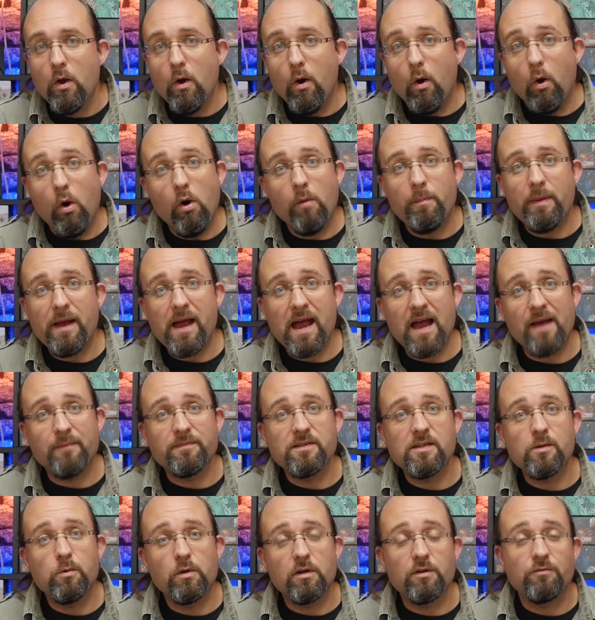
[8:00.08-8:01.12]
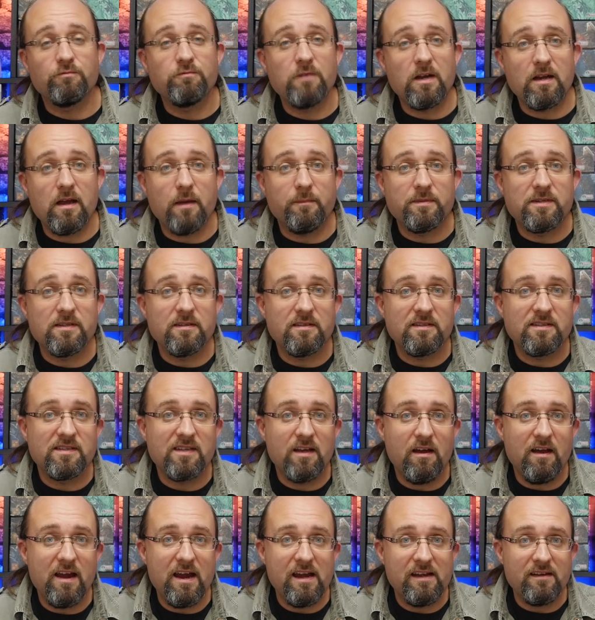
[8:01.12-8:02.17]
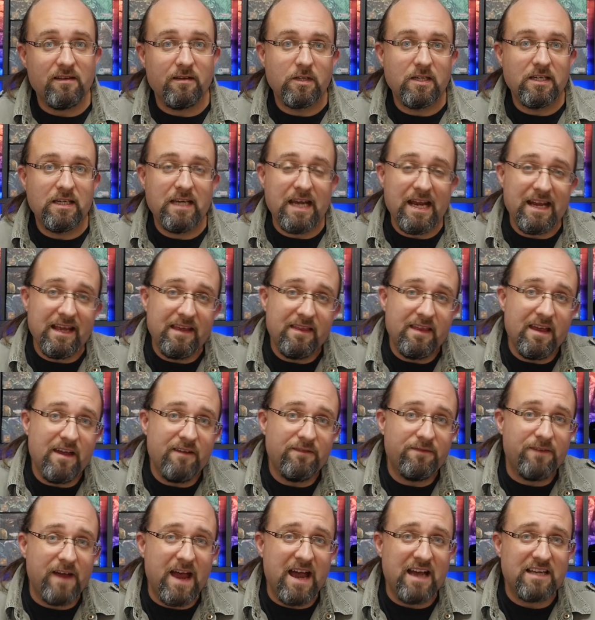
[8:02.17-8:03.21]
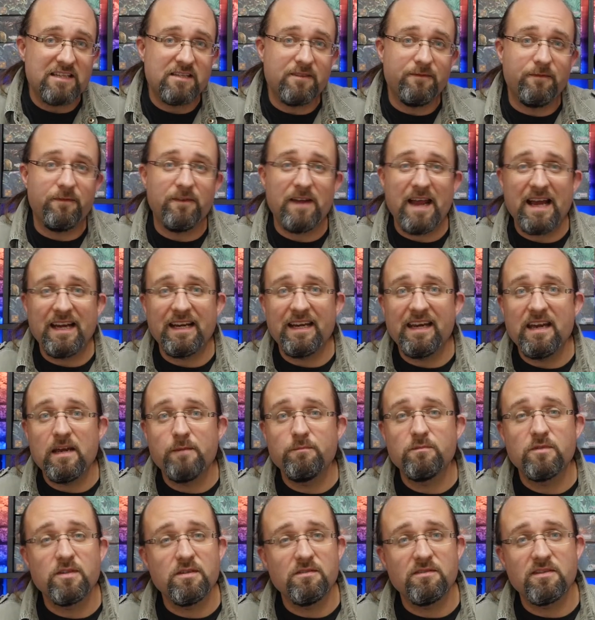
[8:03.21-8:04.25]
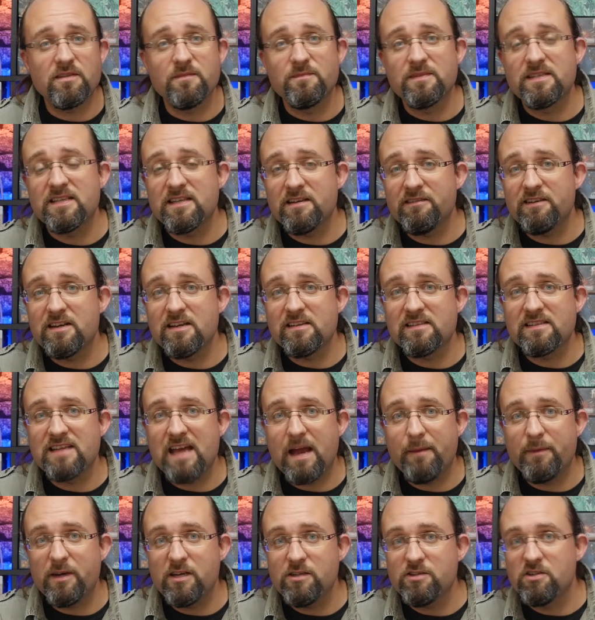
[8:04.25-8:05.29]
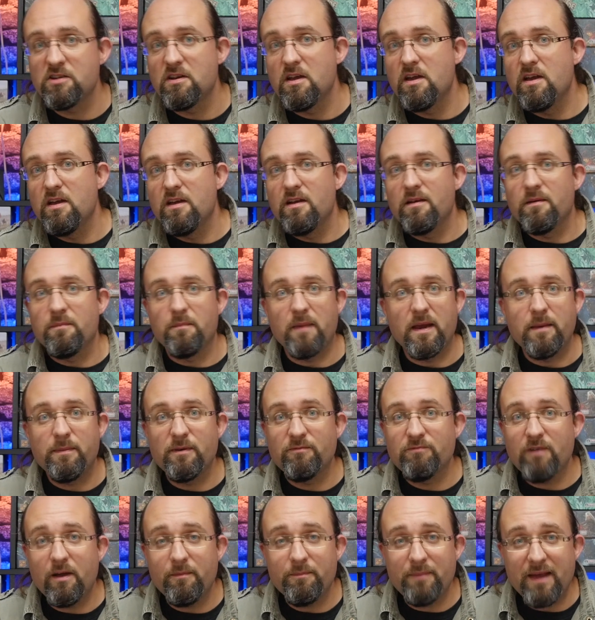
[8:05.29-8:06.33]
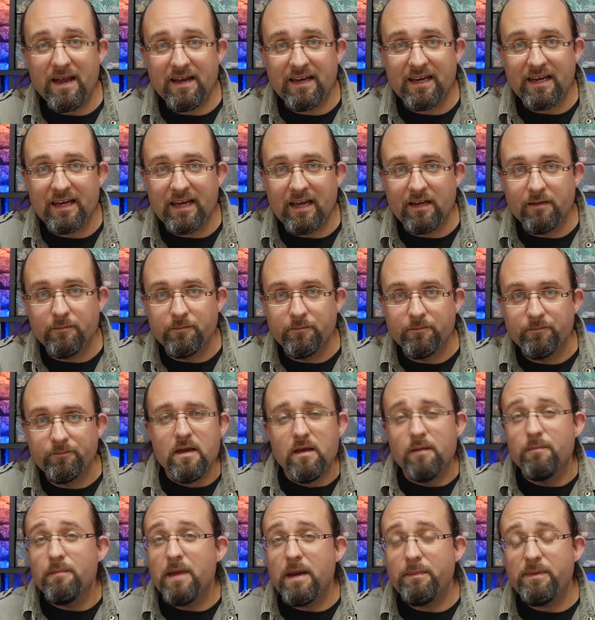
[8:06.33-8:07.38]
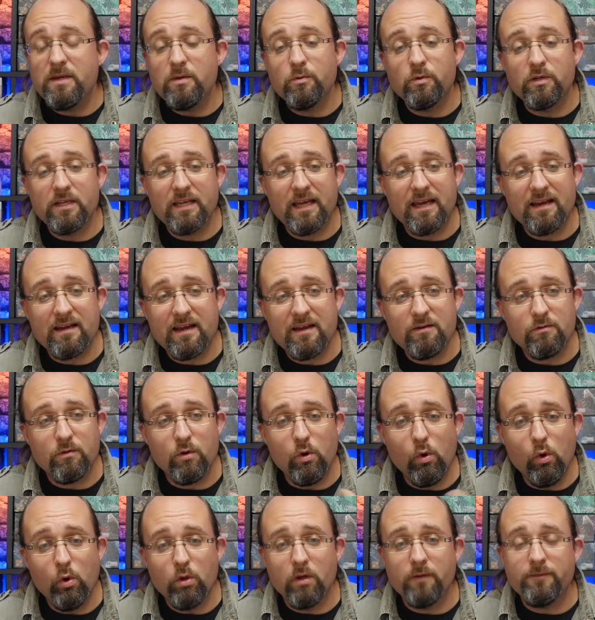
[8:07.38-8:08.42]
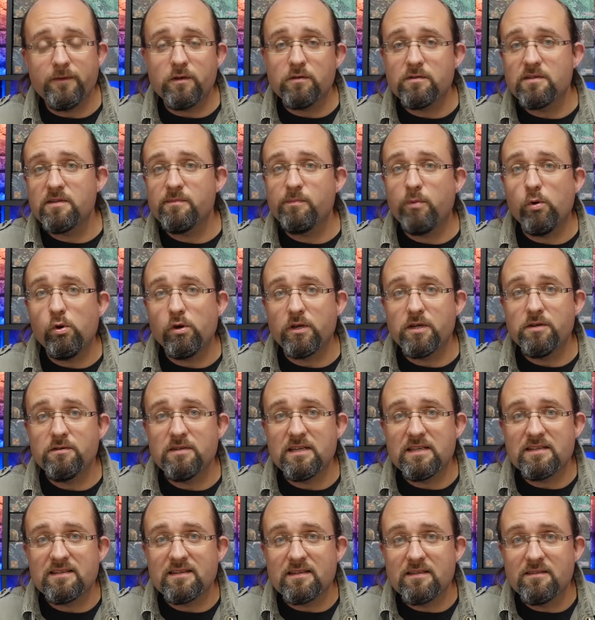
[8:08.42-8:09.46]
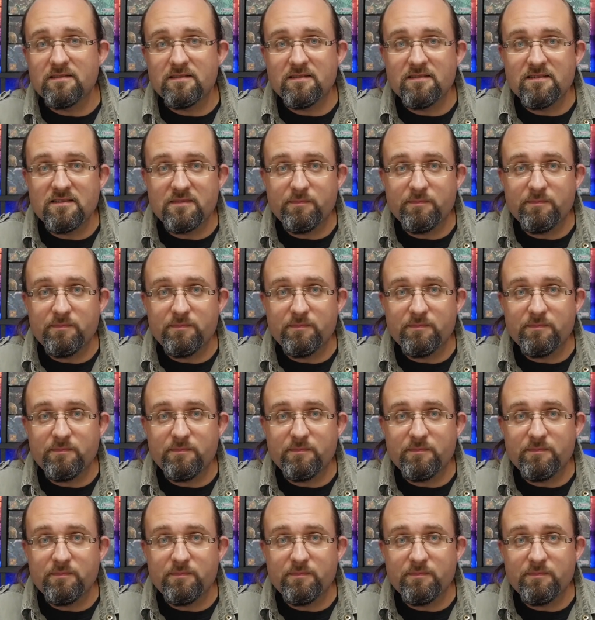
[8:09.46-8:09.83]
Or perhaps you want to run up to the side, get in there fast, flank him, do some serious damage, maybe run back again. Maybe you want to get out all of your support units as soon as